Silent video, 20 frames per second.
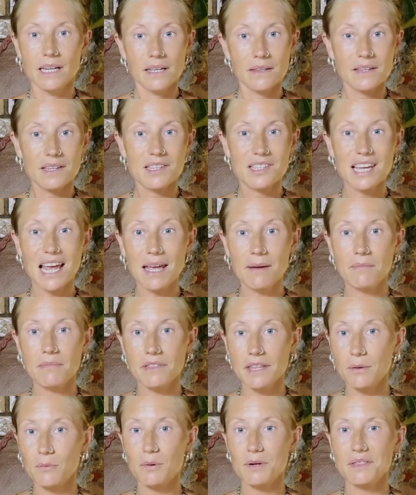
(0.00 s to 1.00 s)
The same
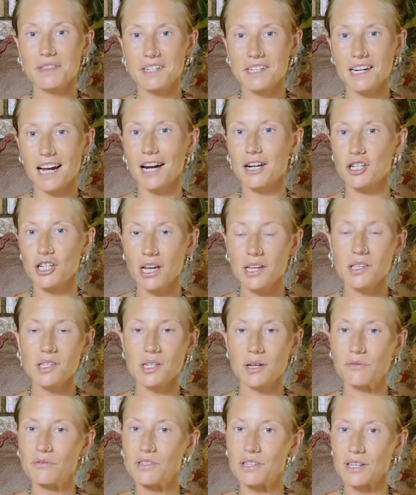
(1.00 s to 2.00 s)
thing with the
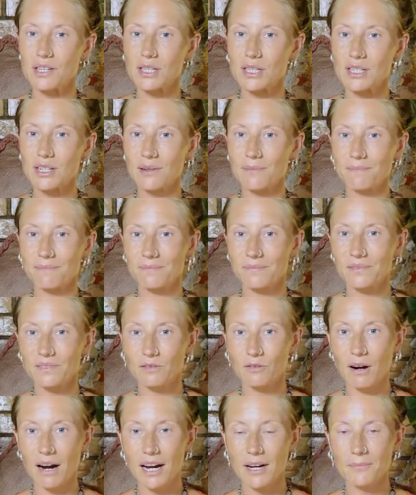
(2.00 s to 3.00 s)
digestive system,
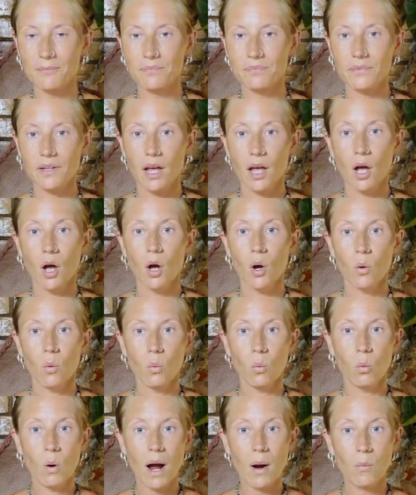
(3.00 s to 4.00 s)
right?
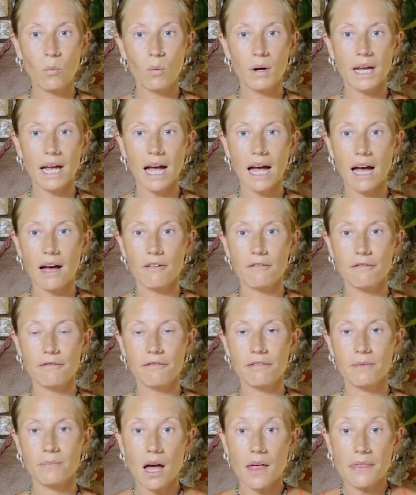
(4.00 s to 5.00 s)
When we have
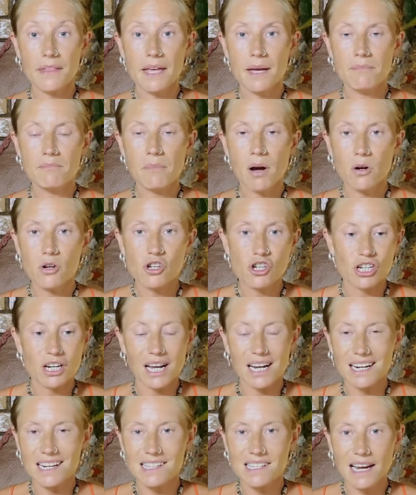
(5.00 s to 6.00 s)
the emotion
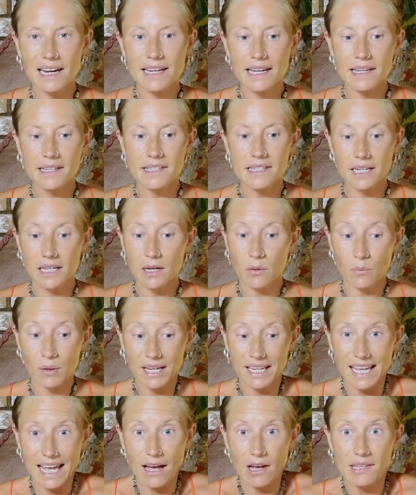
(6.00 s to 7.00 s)
anxiety and we
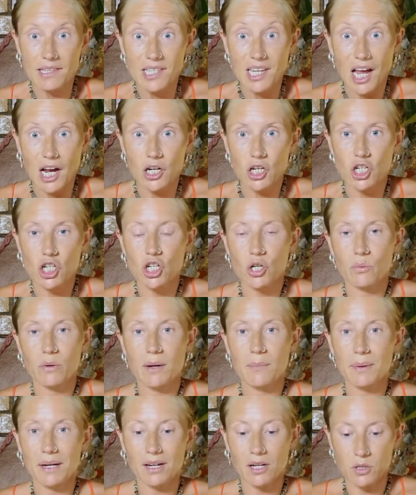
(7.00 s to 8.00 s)
get attached to
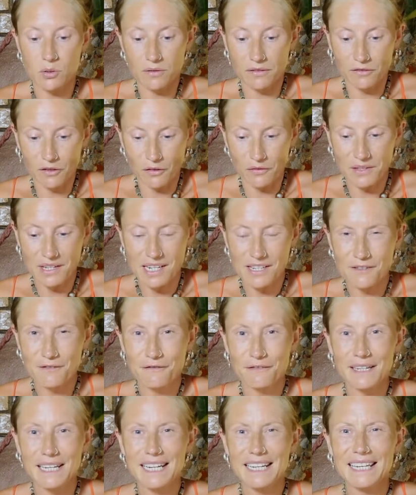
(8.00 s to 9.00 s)
it because we've got these
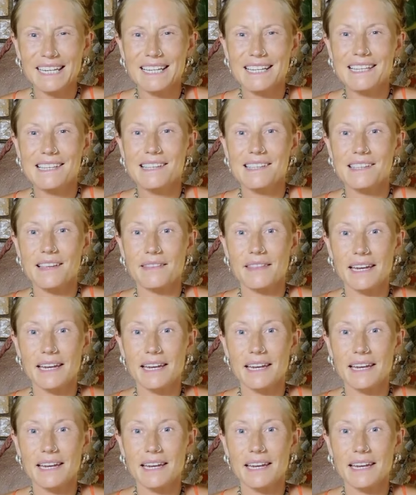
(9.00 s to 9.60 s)
feelings, and